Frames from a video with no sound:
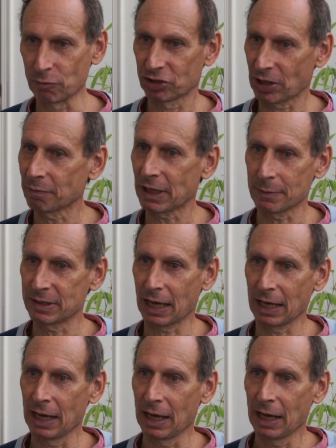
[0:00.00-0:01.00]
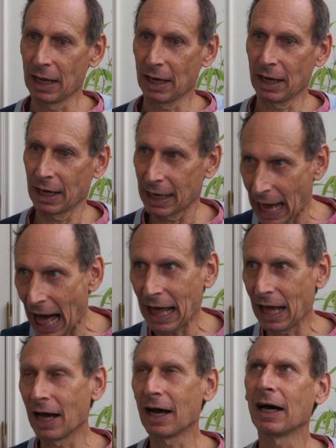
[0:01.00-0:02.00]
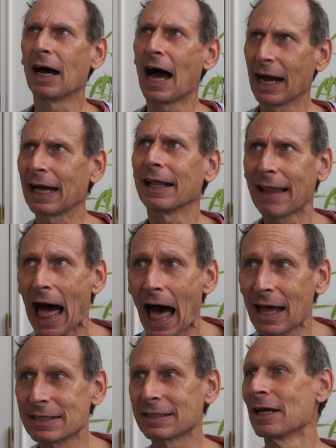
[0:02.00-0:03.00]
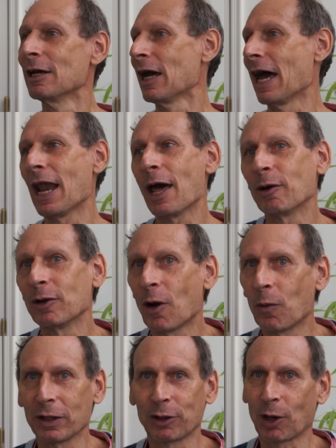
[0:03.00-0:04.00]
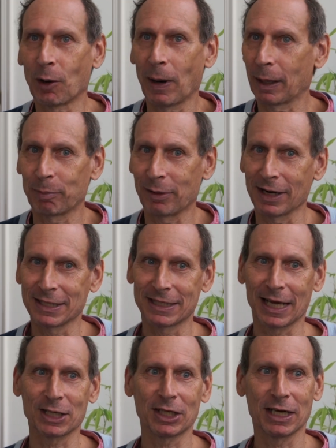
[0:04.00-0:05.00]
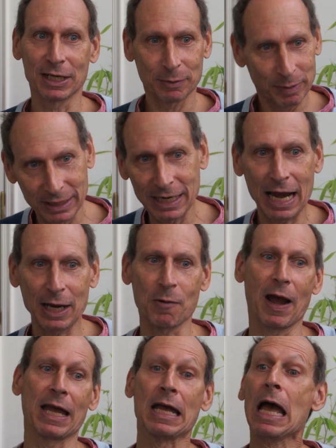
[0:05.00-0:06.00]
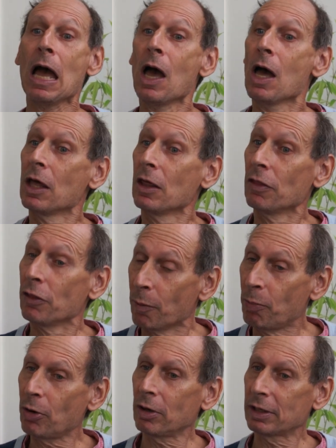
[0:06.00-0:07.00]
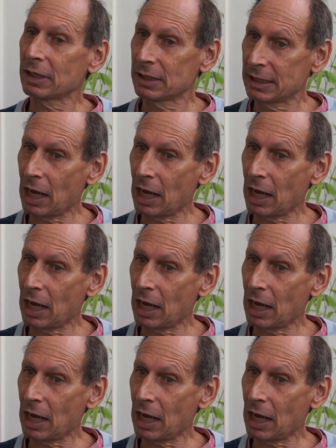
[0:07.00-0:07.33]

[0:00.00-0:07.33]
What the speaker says: sometimes say Haggadahs, and I don't know what the correct pronunciation is. But in any way, the book that